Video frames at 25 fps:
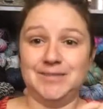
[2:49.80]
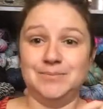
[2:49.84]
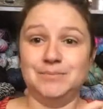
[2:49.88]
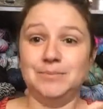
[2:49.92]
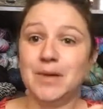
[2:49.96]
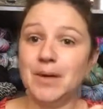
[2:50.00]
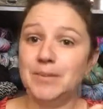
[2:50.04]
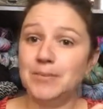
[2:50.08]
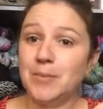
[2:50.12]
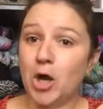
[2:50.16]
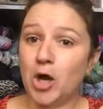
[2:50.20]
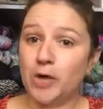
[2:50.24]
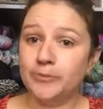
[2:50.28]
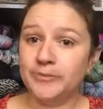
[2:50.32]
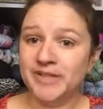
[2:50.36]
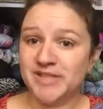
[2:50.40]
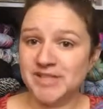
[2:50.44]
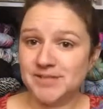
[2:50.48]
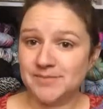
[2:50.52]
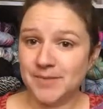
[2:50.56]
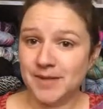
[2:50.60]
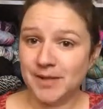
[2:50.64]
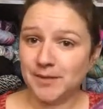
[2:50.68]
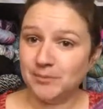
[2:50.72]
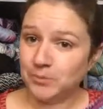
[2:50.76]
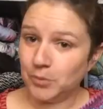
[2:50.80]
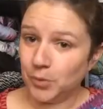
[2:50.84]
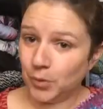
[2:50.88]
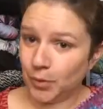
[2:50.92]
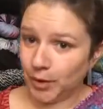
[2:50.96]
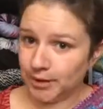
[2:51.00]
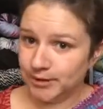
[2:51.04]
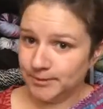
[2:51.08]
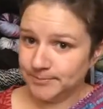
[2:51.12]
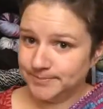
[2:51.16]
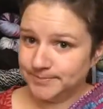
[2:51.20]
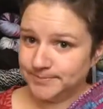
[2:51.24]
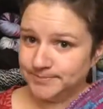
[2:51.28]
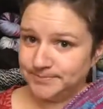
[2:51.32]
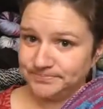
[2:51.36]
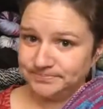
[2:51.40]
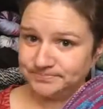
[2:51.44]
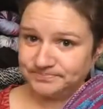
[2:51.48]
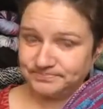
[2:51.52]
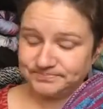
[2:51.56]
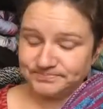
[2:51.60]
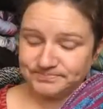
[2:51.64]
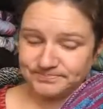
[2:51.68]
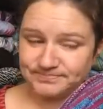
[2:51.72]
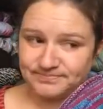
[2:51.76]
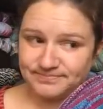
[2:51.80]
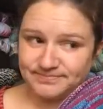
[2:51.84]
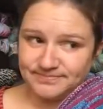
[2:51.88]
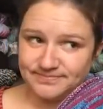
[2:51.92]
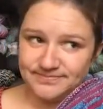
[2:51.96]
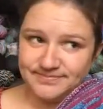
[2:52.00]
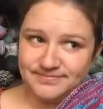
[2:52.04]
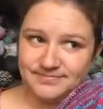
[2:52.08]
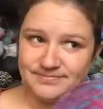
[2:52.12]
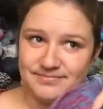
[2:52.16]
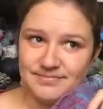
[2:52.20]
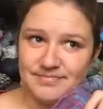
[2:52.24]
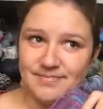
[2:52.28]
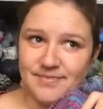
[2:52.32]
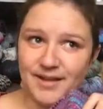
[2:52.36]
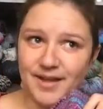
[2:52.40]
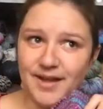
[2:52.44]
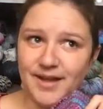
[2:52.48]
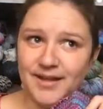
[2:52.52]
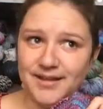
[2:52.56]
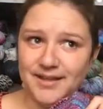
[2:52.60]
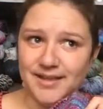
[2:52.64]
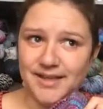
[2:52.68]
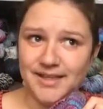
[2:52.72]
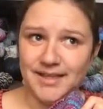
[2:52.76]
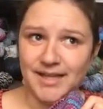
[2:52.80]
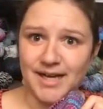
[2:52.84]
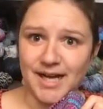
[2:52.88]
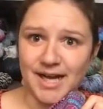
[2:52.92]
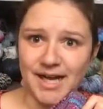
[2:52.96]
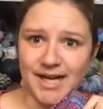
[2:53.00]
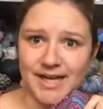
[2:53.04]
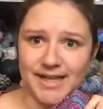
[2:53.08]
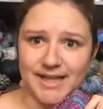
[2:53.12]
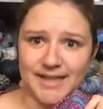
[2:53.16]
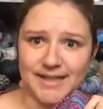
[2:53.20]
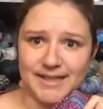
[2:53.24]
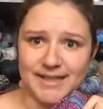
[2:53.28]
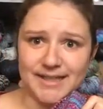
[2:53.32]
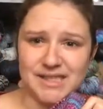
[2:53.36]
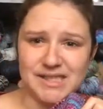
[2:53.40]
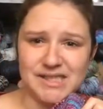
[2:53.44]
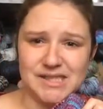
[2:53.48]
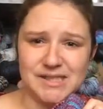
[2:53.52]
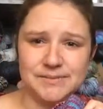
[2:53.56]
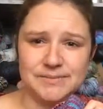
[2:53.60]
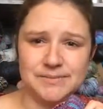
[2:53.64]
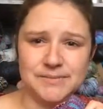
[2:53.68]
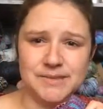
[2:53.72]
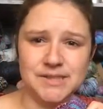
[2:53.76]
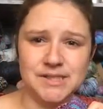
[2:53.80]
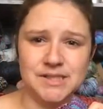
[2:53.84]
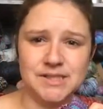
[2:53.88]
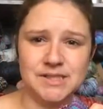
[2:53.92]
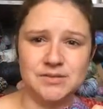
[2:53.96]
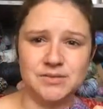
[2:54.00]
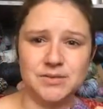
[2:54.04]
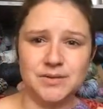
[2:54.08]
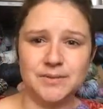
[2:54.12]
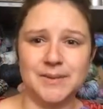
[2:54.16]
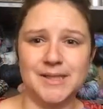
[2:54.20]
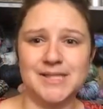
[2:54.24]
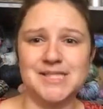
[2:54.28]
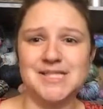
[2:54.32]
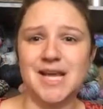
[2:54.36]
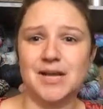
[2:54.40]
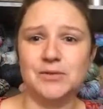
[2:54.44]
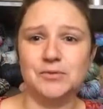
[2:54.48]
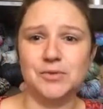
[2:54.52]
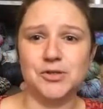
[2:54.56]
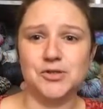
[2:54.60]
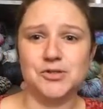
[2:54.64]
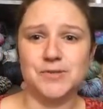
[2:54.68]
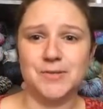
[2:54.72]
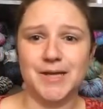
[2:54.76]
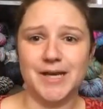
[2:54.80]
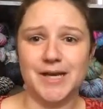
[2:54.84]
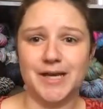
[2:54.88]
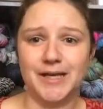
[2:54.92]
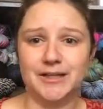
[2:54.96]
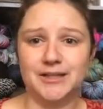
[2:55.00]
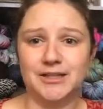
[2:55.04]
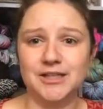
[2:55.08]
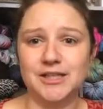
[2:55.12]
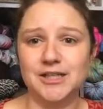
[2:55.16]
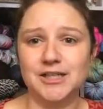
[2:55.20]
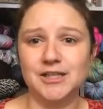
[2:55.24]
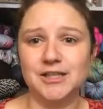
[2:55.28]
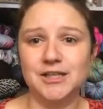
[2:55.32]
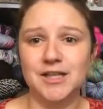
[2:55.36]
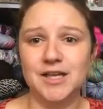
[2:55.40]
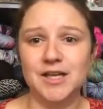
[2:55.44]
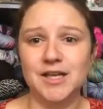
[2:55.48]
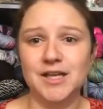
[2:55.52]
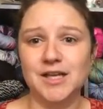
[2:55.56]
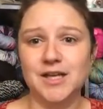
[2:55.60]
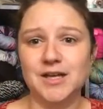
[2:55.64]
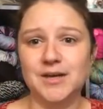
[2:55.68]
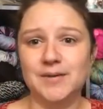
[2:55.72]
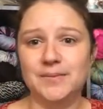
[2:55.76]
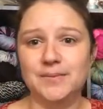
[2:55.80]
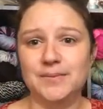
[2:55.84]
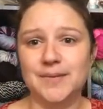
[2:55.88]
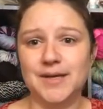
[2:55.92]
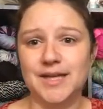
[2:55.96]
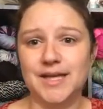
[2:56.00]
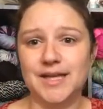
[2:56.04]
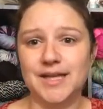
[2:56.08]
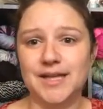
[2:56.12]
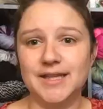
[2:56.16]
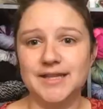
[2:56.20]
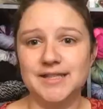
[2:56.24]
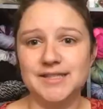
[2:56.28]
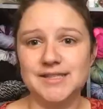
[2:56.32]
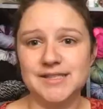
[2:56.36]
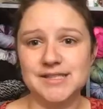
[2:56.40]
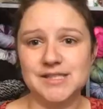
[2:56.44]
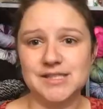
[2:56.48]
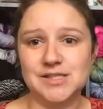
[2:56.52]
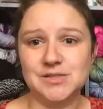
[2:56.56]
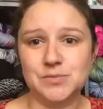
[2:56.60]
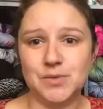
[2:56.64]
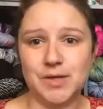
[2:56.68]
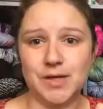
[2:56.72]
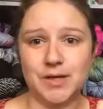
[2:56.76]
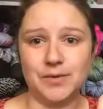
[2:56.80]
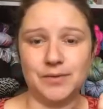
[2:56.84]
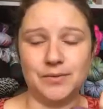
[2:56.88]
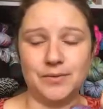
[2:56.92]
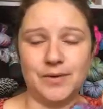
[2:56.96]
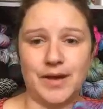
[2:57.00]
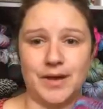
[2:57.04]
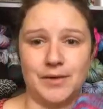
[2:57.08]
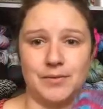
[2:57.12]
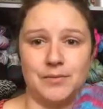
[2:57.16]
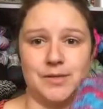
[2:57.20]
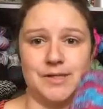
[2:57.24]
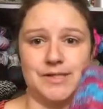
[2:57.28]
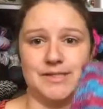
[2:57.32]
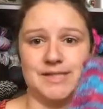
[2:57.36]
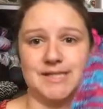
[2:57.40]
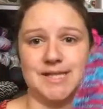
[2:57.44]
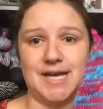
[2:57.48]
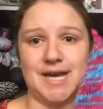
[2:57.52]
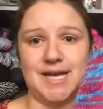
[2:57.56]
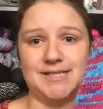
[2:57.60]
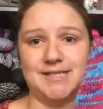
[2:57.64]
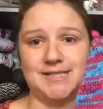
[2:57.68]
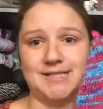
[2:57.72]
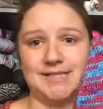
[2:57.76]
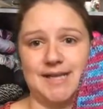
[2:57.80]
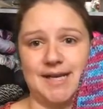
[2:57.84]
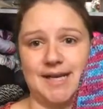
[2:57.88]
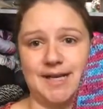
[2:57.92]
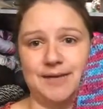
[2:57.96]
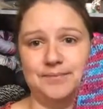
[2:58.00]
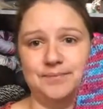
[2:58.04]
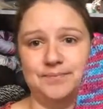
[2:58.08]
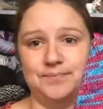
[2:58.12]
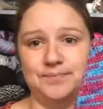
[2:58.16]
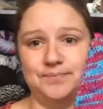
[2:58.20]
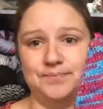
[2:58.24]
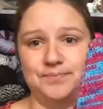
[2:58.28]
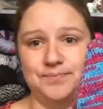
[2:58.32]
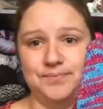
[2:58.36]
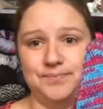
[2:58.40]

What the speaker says: My mom has made more. I think I am, 10 rows behind her? But this is where I was last time.